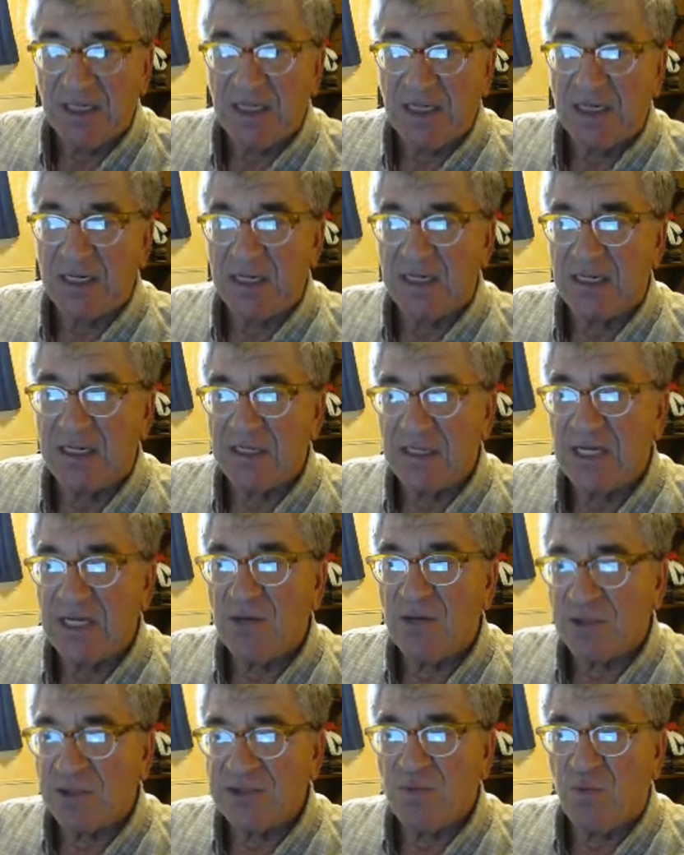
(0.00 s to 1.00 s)
There
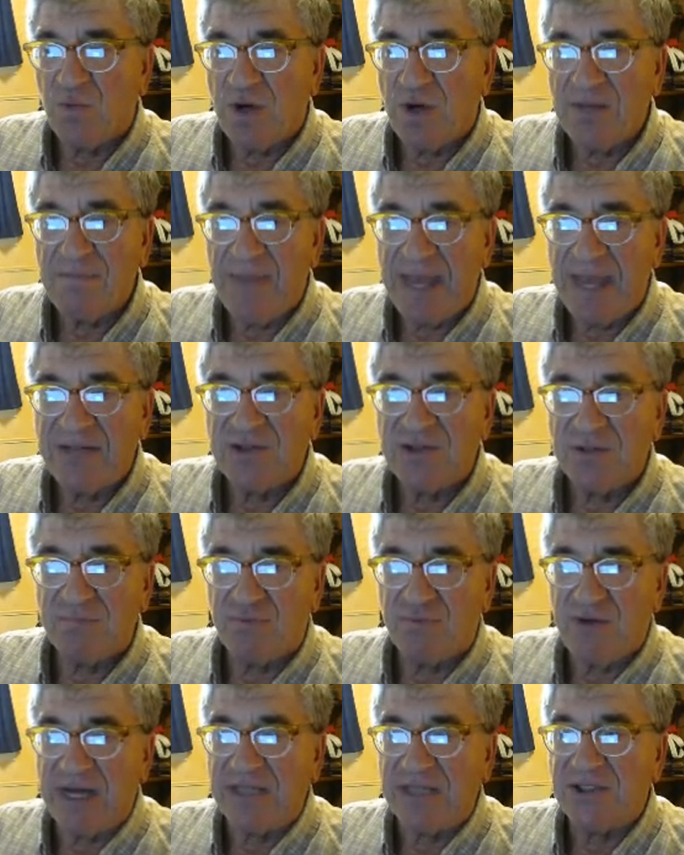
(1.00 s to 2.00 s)
was one major
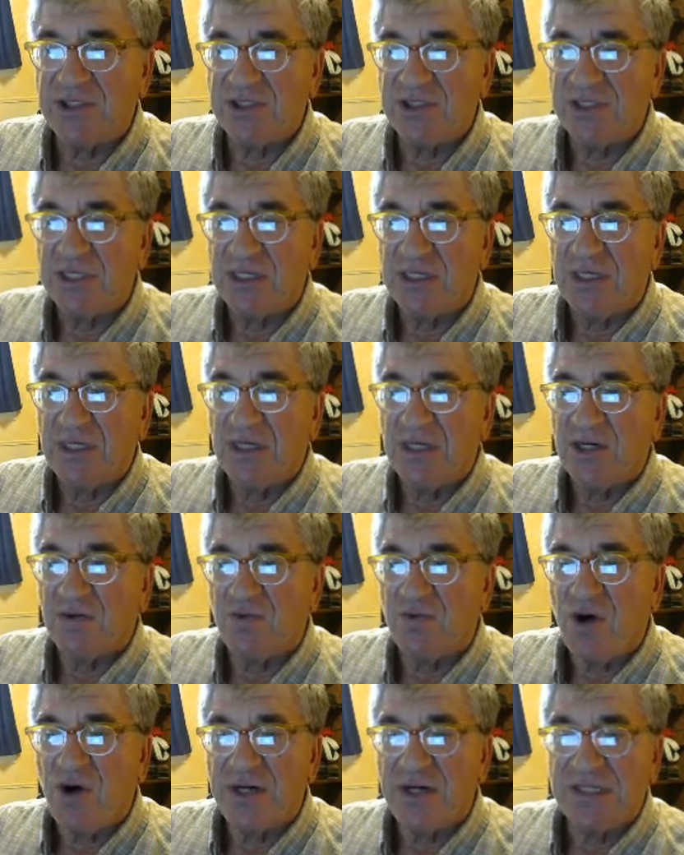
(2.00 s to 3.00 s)
bridge.
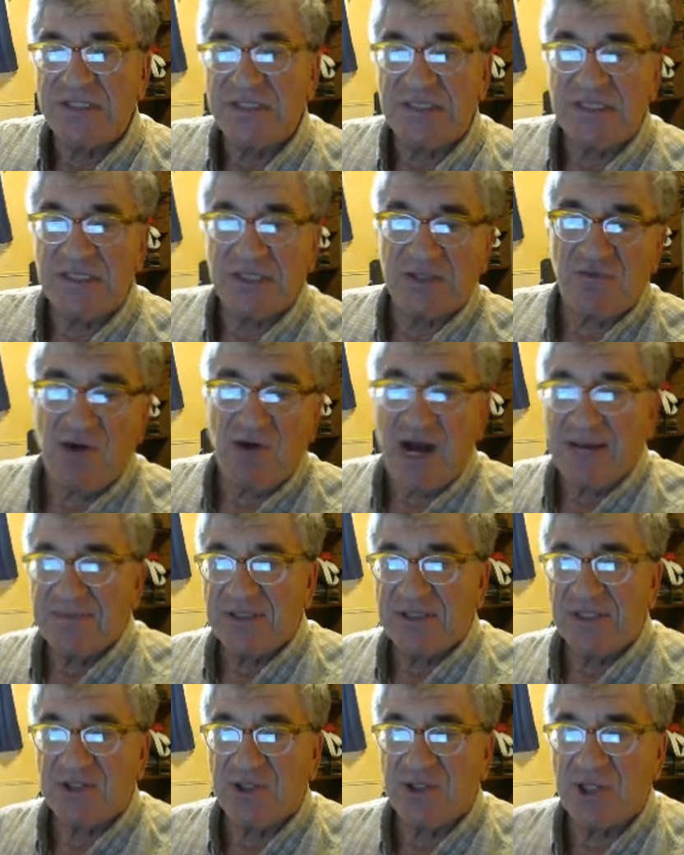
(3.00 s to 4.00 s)
Herodotus
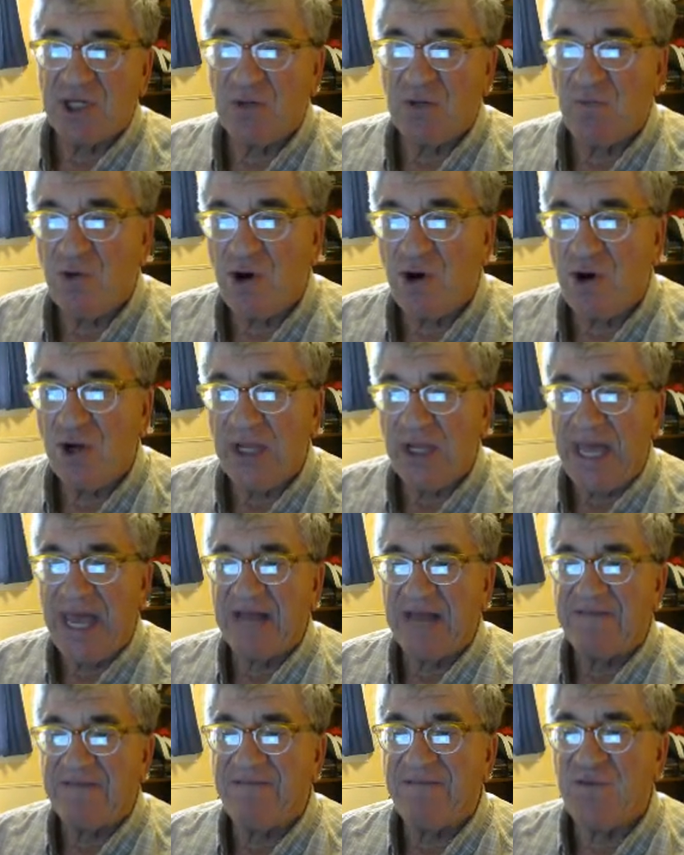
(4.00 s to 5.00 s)
describes the circuit wall
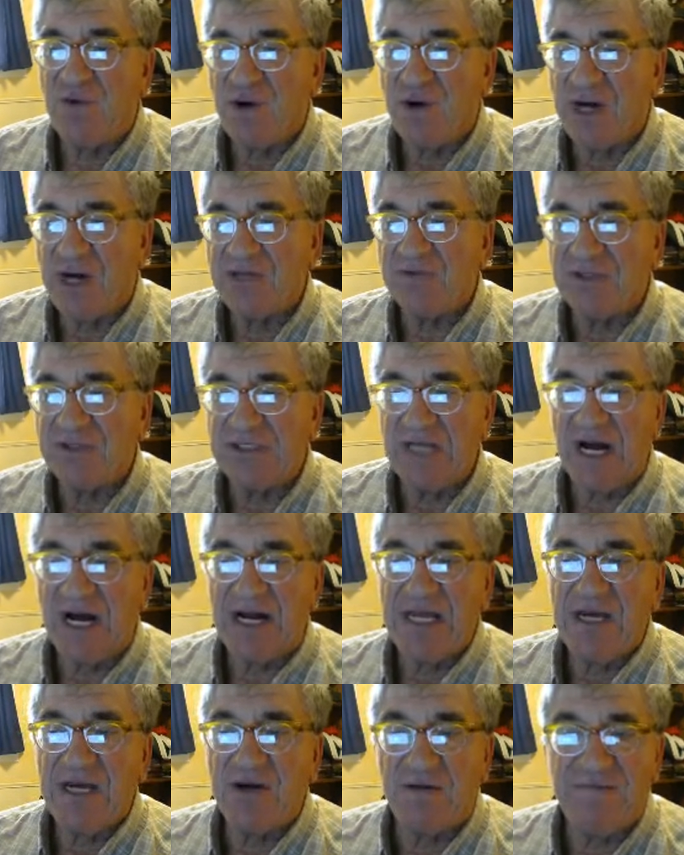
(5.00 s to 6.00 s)
at 400
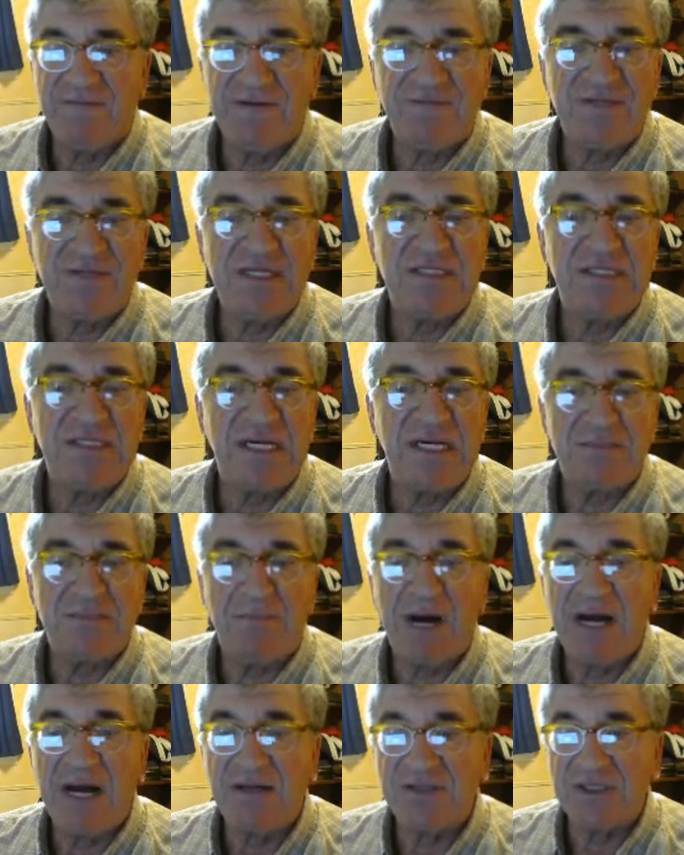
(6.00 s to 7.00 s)
stadia, or 56
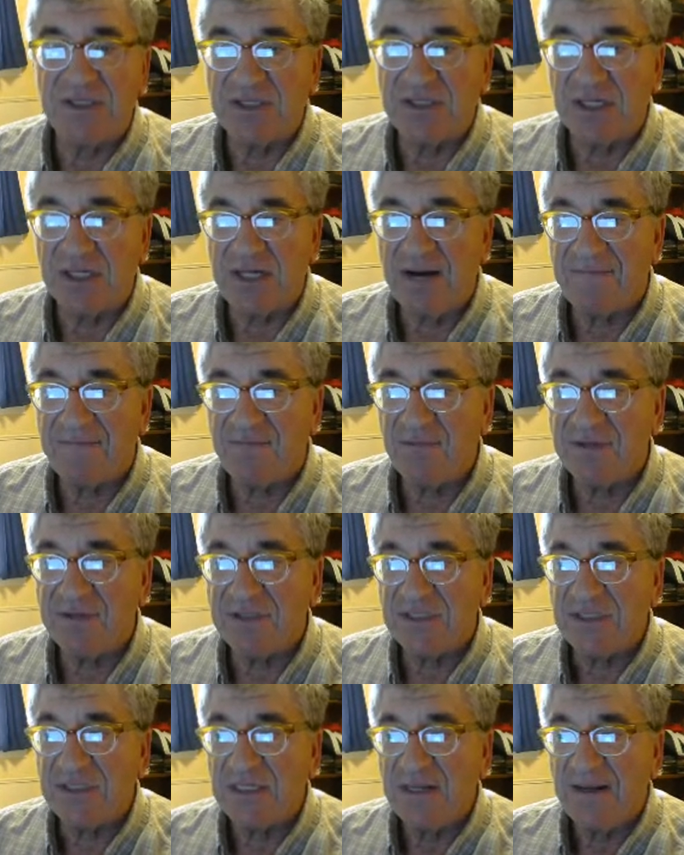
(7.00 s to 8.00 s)
miles in
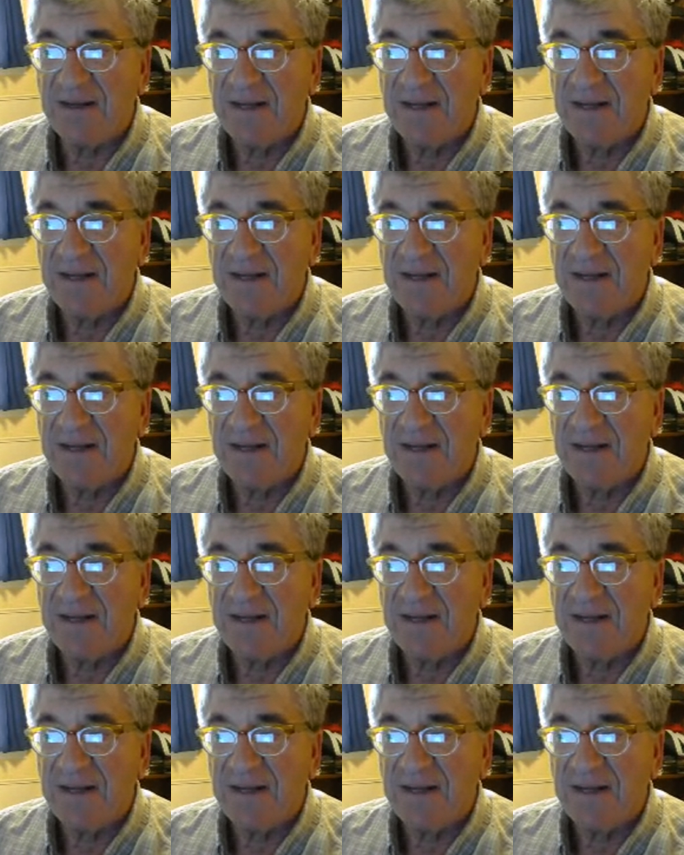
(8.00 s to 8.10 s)
circumference.